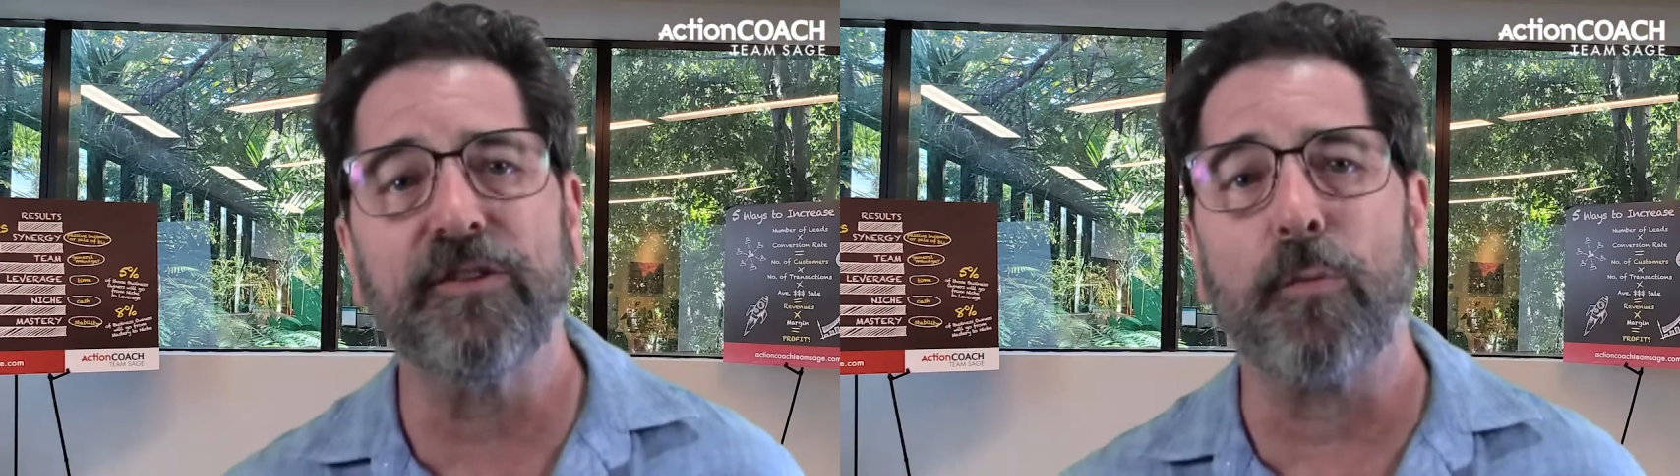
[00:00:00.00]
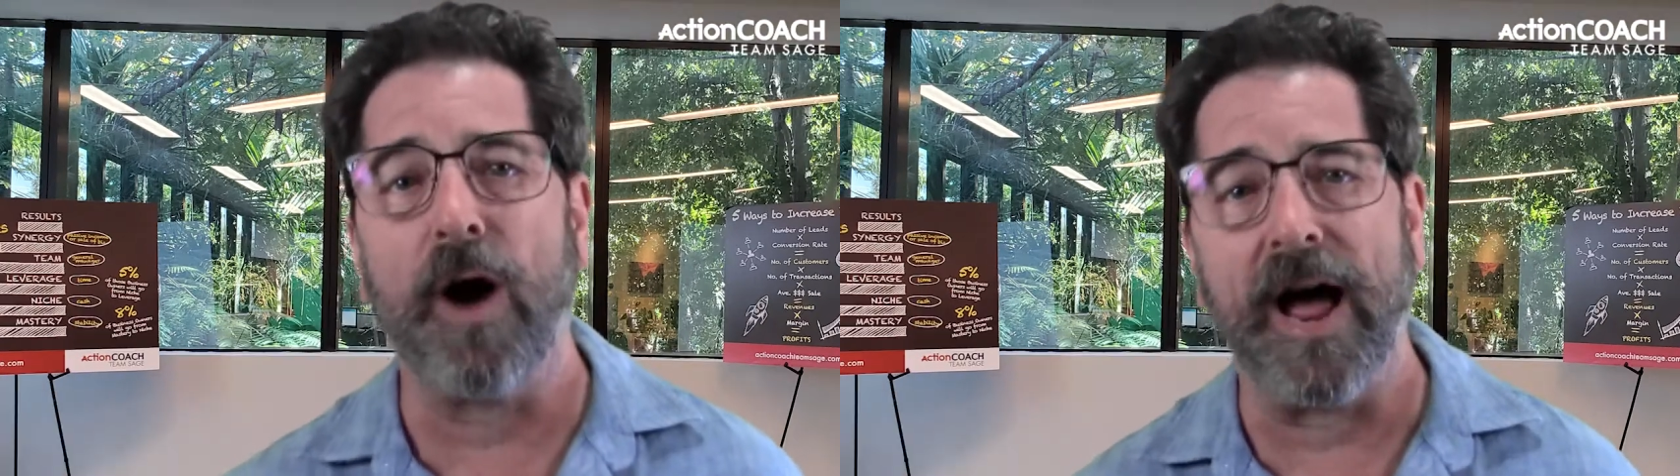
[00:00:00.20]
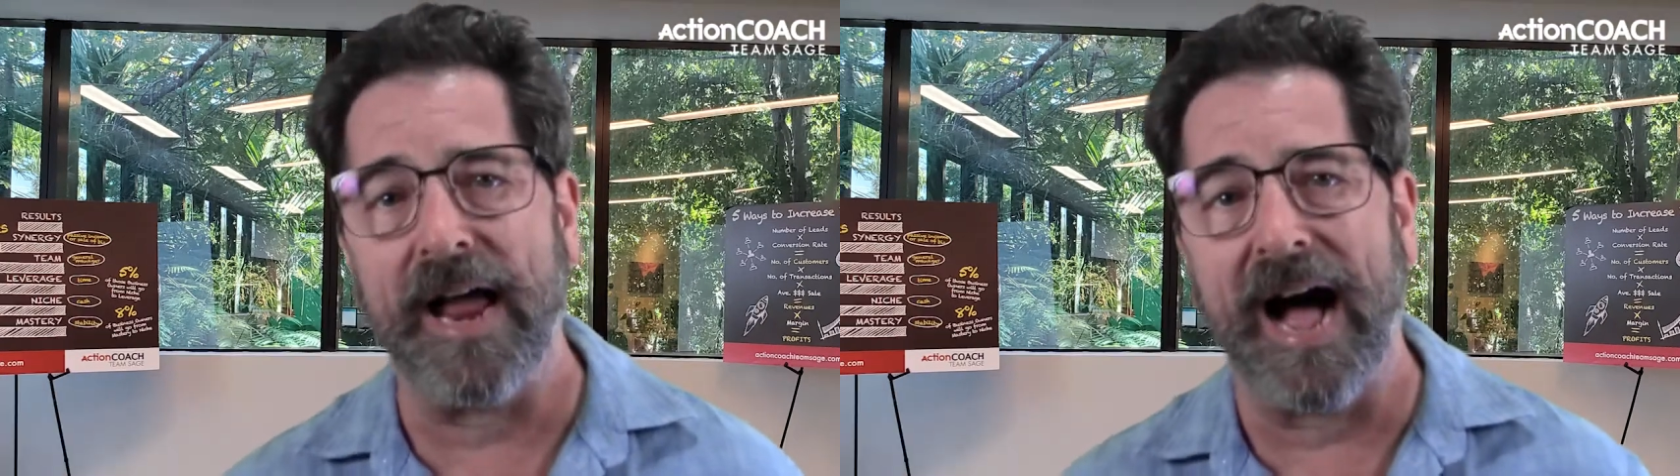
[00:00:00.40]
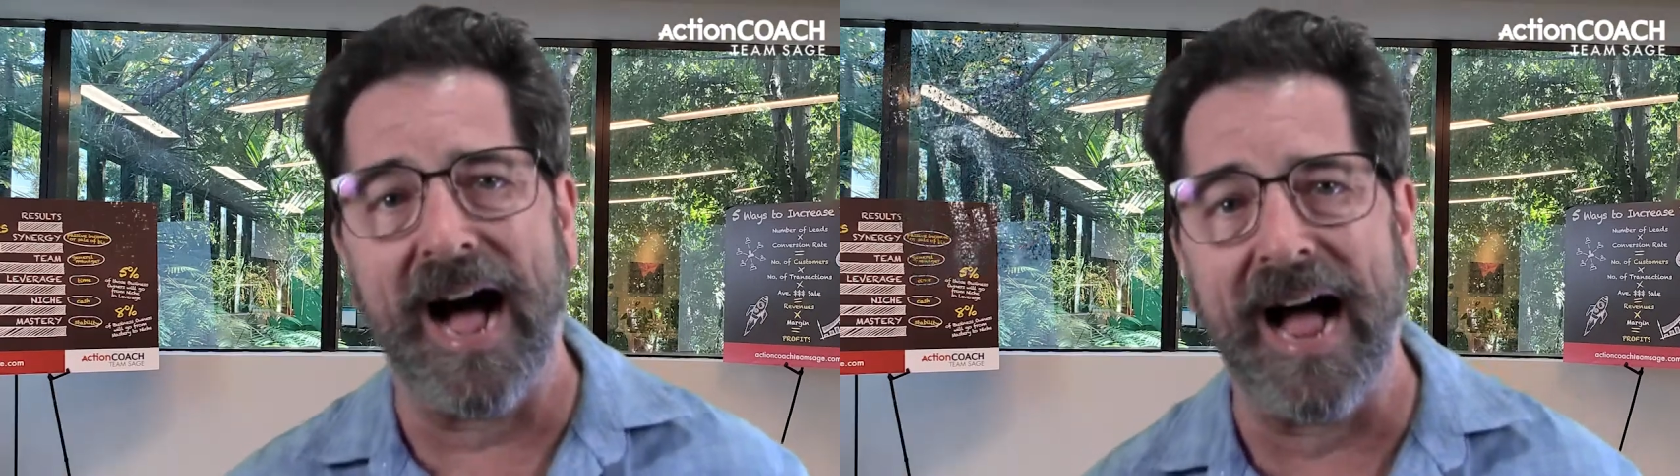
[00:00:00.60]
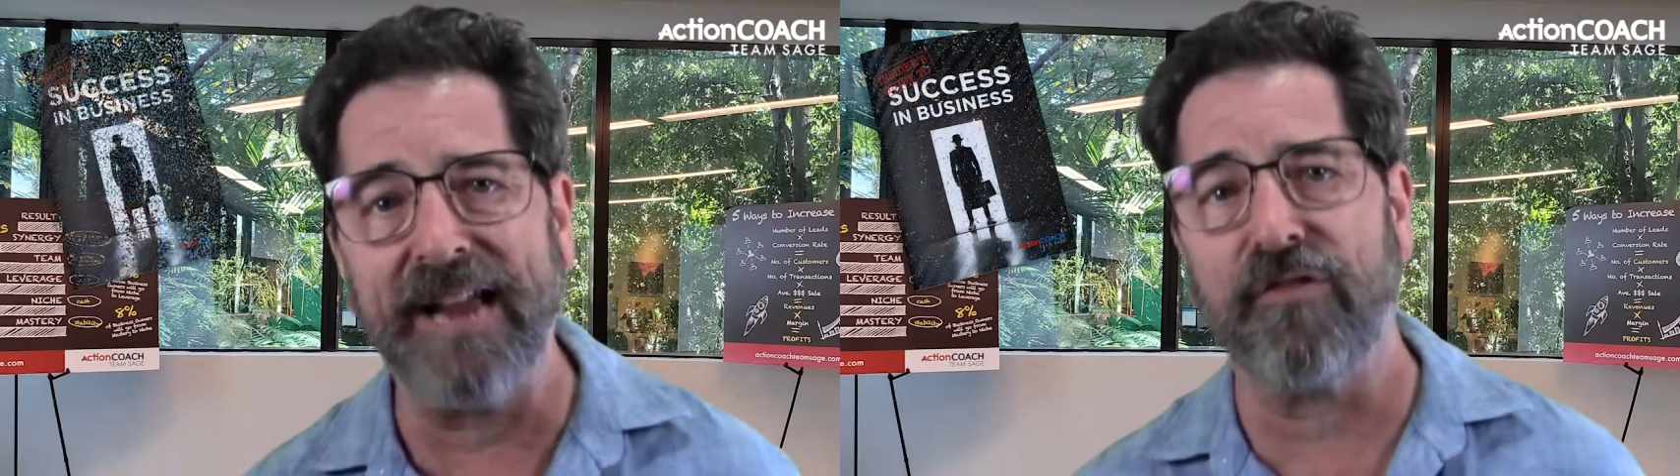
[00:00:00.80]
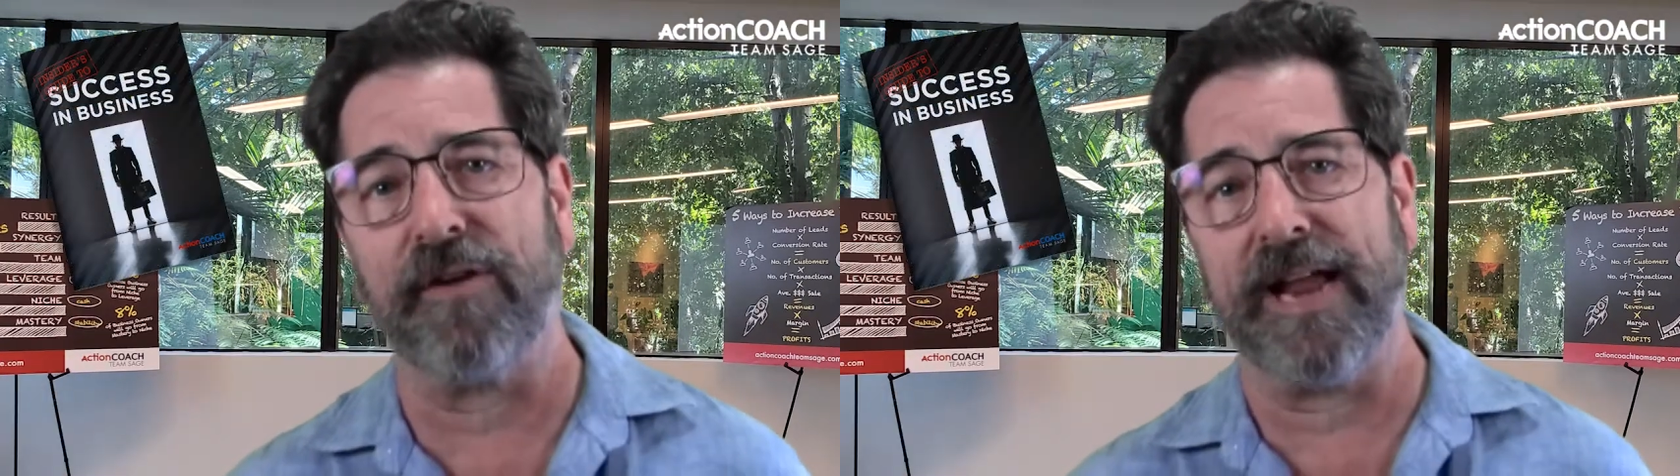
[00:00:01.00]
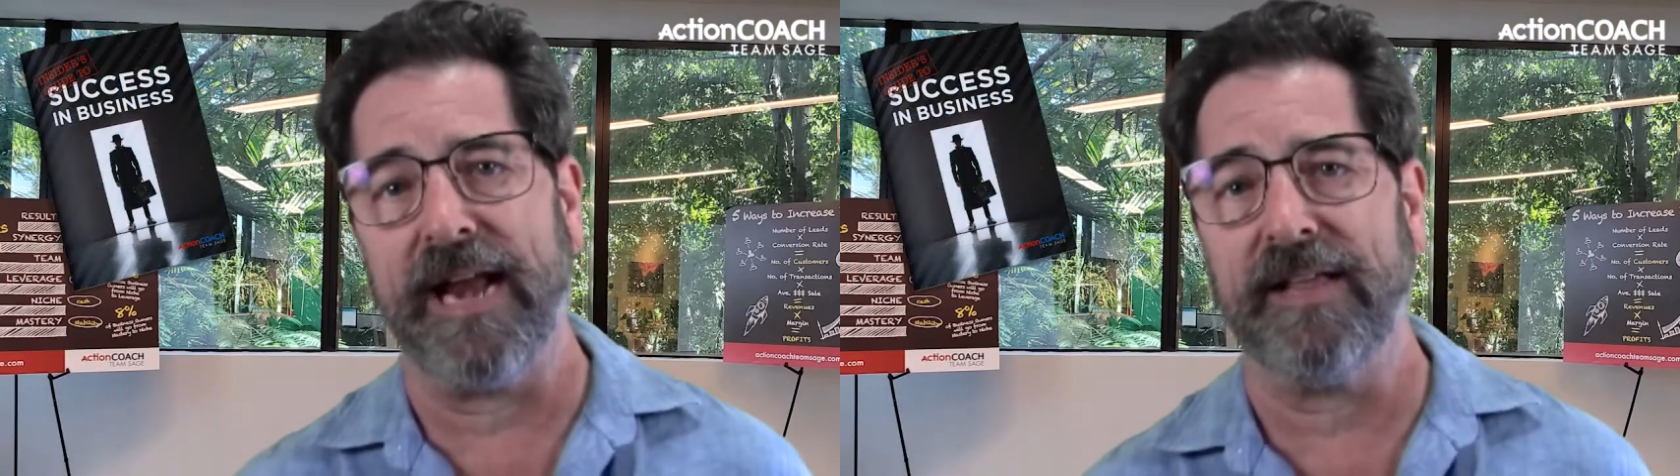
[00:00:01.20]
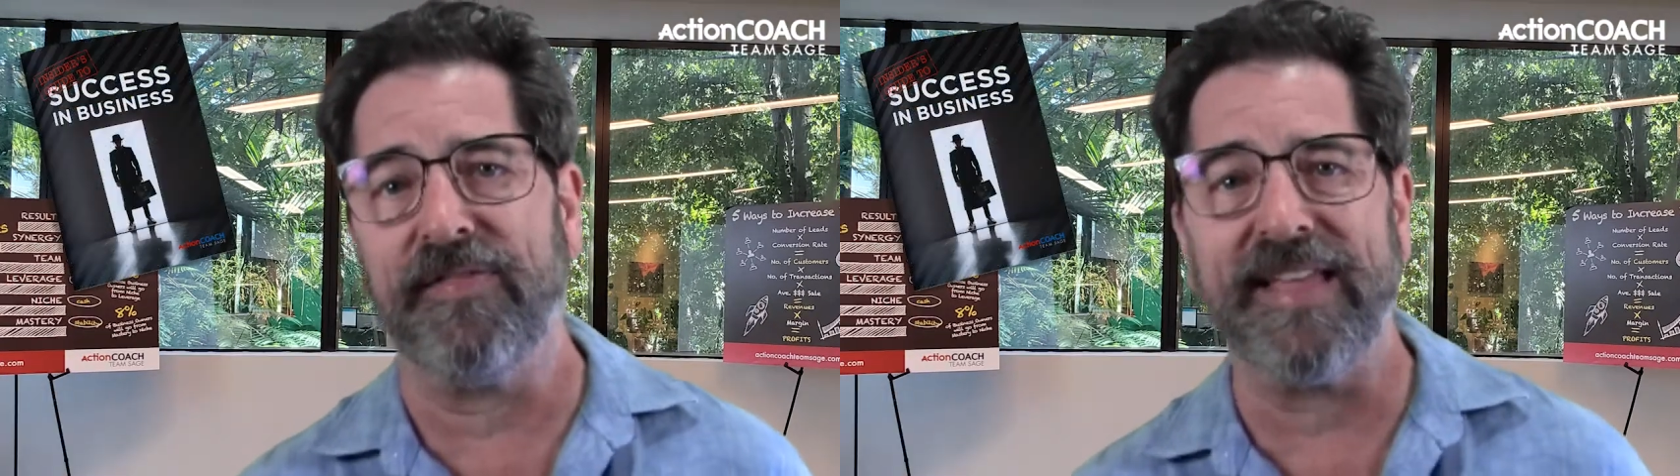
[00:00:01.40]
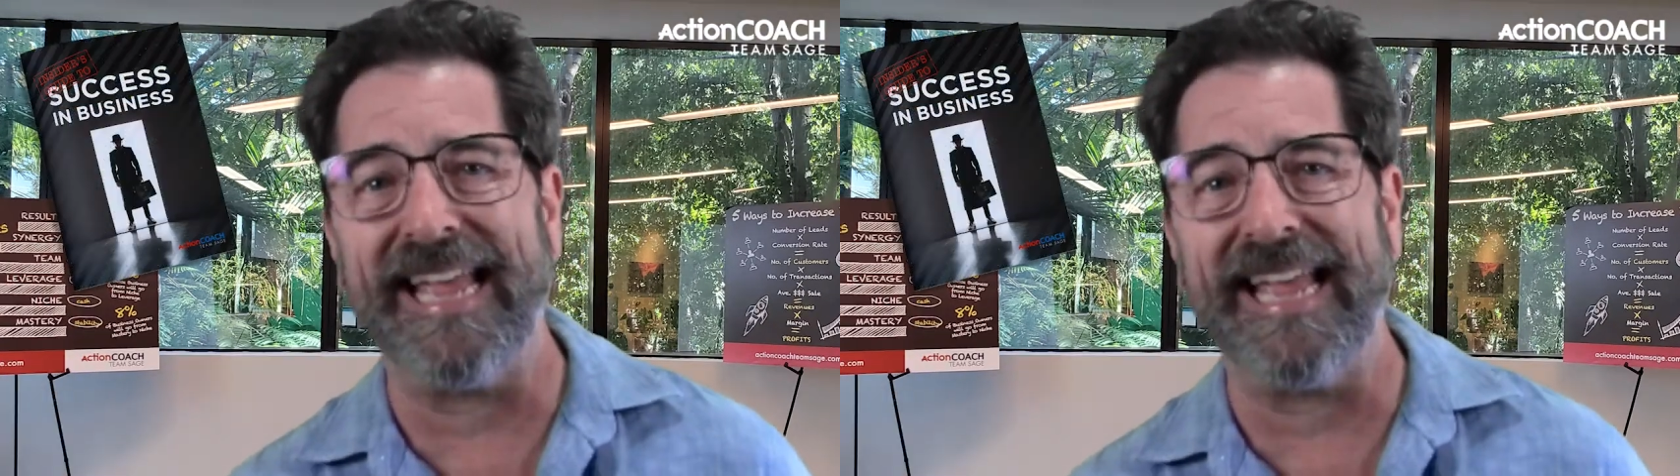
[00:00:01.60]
why I created the